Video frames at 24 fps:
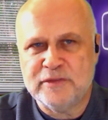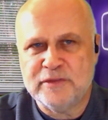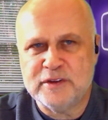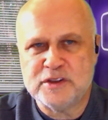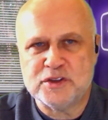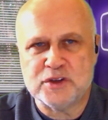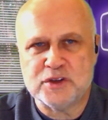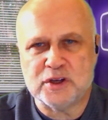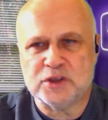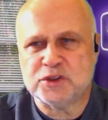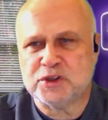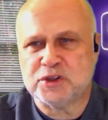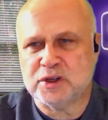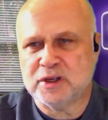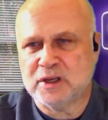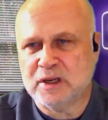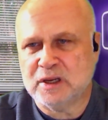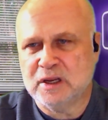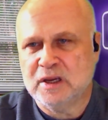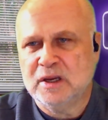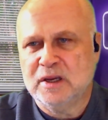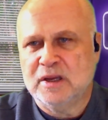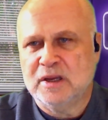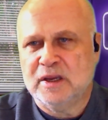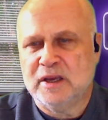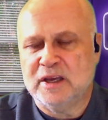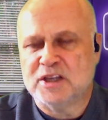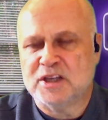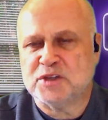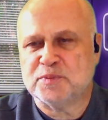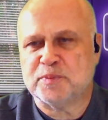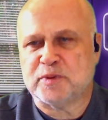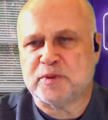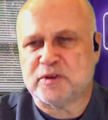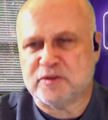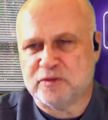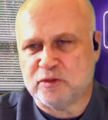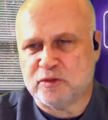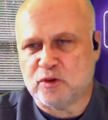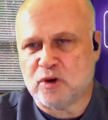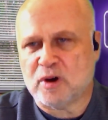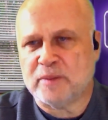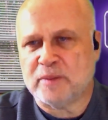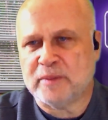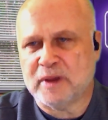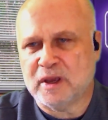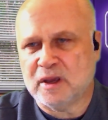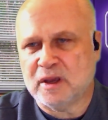physician is
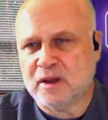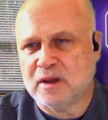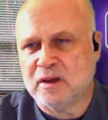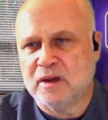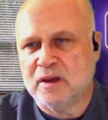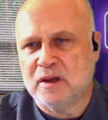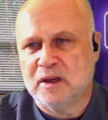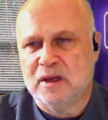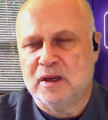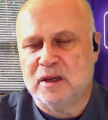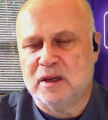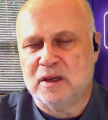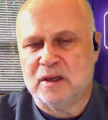performing